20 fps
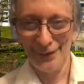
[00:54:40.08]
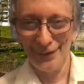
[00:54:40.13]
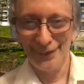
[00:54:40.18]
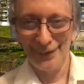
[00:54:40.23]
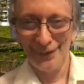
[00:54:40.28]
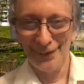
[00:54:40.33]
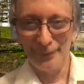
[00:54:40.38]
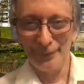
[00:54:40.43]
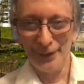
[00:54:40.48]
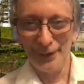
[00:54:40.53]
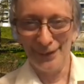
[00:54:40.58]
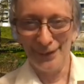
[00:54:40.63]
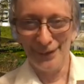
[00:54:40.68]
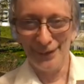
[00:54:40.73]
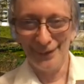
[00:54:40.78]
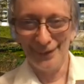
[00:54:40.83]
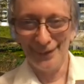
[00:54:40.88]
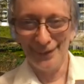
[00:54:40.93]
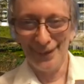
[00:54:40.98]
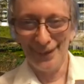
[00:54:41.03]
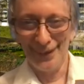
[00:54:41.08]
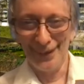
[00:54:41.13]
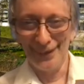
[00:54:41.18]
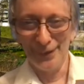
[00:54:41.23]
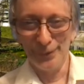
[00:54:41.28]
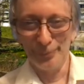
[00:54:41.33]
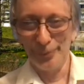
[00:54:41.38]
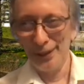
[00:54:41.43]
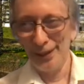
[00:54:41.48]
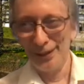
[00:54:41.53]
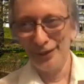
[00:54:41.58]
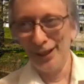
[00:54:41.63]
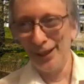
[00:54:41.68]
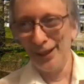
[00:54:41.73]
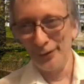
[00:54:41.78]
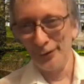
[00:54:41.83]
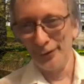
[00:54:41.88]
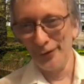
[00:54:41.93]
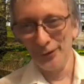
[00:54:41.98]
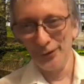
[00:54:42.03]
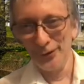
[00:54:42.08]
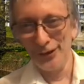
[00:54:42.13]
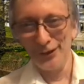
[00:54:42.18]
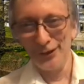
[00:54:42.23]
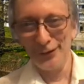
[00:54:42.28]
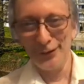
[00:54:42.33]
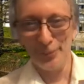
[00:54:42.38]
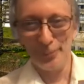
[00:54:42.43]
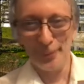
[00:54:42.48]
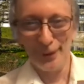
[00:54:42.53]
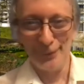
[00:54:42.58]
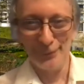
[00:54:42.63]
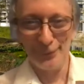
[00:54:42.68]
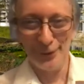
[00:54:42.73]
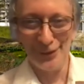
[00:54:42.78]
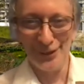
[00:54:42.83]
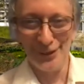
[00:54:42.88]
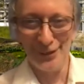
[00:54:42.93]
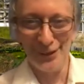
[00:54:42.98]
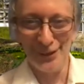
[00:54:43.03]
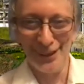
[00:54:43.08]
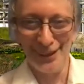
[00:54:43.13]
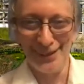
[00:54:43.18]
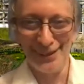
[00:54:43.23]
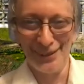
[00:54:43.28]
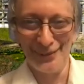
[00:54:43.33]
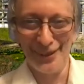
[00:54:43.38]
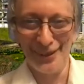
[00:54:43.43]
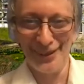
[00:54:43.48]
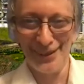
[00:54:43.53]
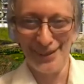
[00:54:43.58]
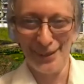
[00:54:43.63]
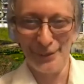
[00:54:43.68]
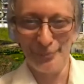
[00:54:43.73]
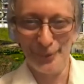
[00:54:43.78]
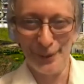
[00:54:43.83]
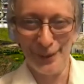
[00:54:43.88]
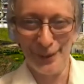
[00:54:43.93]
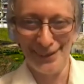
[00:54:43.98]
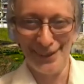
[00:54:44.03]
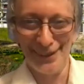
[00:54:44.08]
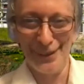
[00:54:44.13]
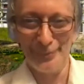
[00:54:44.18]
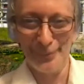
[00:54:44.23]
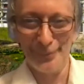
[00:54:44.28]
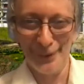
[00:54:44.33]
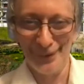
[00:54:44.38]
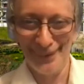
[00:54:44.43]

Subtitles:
I mean, I don't believe either of those theories, but I'm just using it as a very simple example.